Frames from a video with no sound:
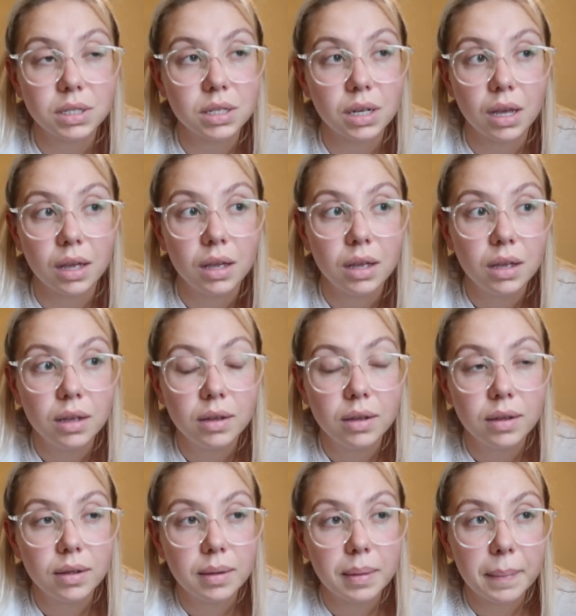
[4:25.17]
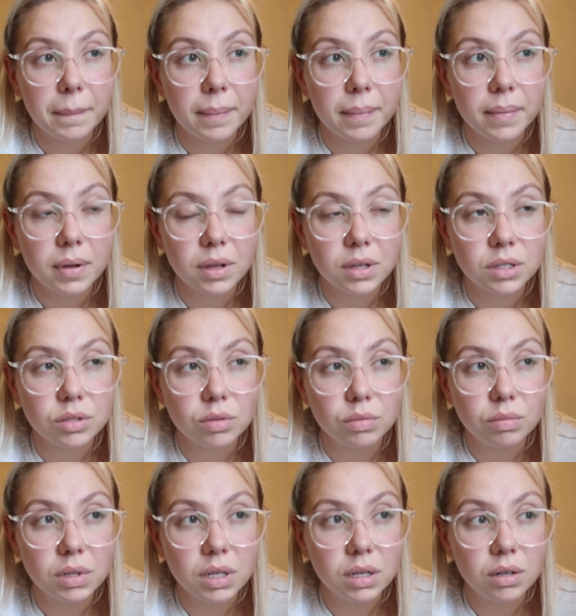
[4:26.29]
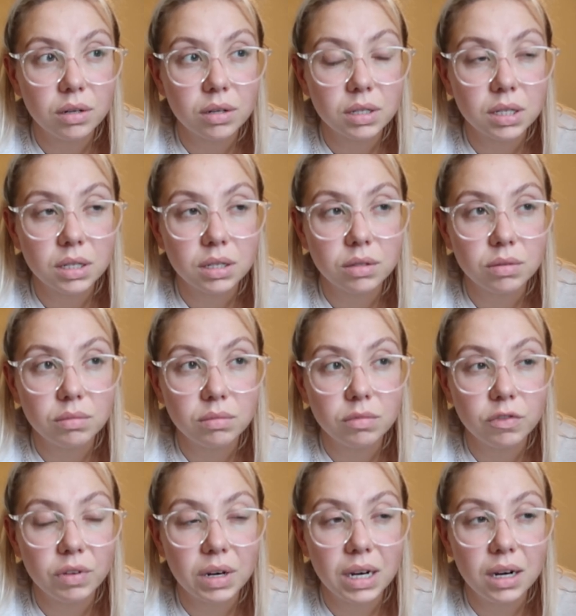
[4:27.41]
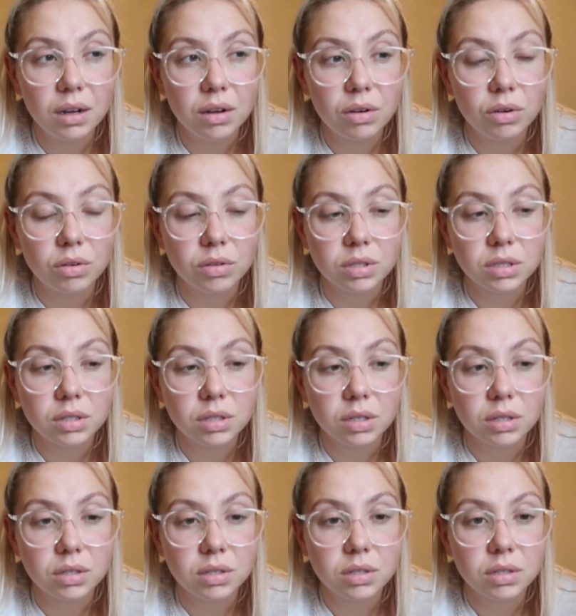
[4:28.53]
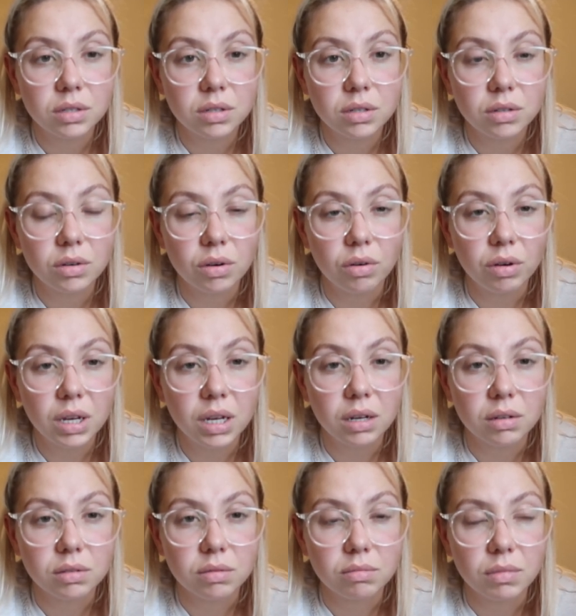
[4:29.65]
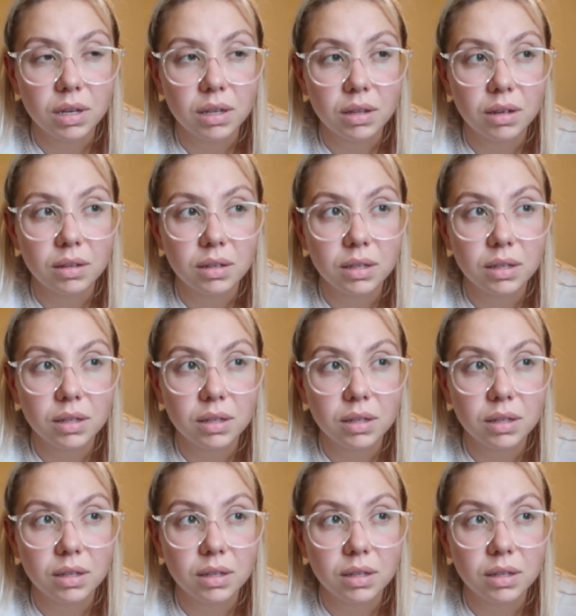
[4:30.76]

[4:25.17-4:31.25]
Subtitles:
There's like a something, it's like some vanilla custard cookie or something like that.